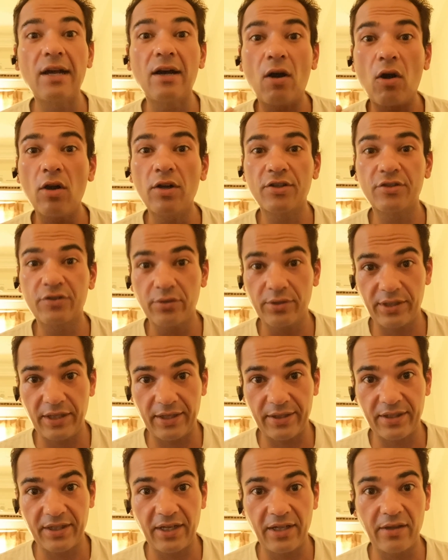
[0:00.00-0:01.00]
Also,
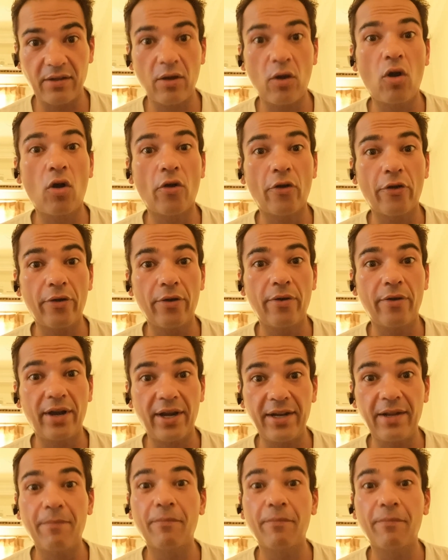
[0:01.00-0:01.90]
that can already